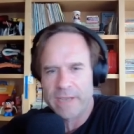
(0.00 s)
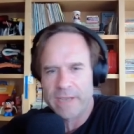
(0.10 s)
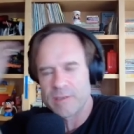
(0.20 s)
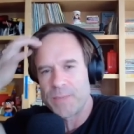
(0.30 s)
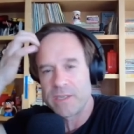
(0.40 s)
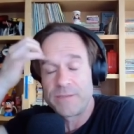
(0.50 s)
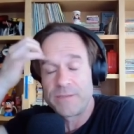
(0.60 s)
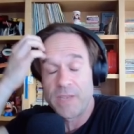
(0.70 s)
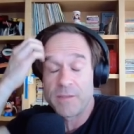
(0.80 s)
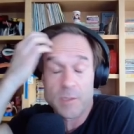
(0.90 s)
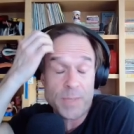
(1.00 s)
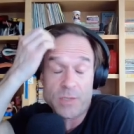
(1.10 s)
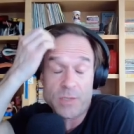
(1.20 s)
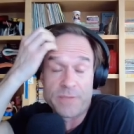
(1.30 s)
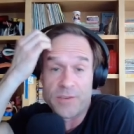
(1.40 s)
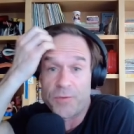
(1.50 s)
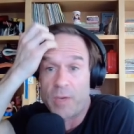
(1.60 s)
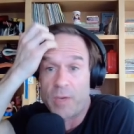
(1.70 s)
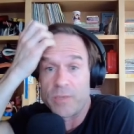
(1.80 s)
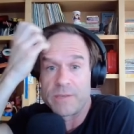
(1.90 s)
Like, especially if, you're
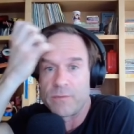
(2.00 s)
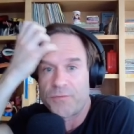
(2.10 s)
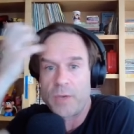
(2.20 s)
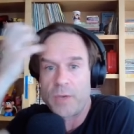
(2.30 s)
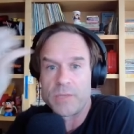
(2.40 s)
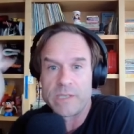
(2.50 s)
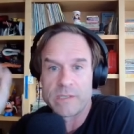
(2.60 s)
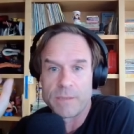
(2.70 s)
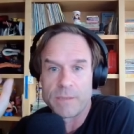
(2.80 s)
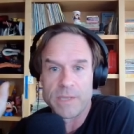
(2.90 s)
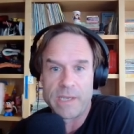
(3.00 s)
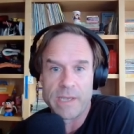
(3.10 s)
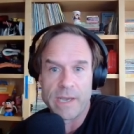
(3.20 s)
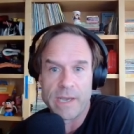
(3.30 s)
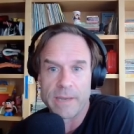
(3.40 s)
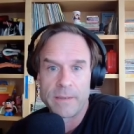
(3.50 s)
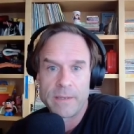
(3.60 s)
frequen- frequenting some of the uh,